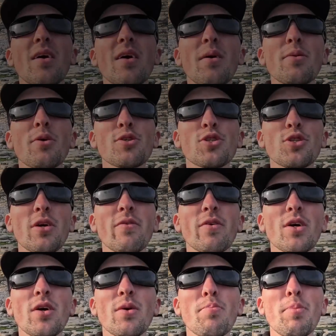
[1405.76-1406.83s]
I'm not sure if I
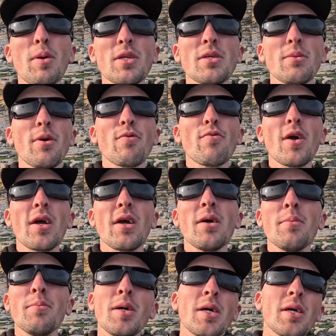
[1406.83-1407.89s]
got a bite on
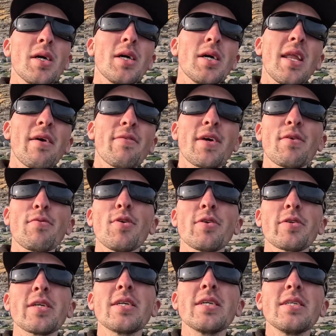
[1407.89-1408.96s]
my left hand
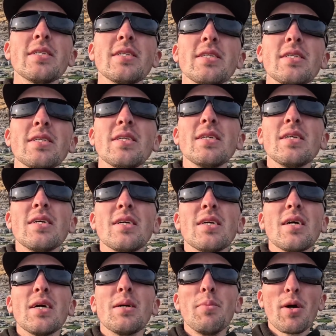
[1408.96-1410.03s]
rod.
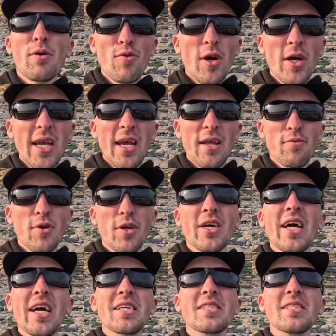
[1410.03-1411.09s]
My right hand rod,
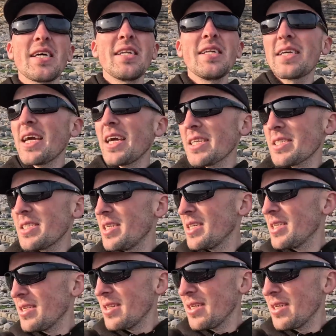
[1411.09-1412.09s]
I accidentally cast it.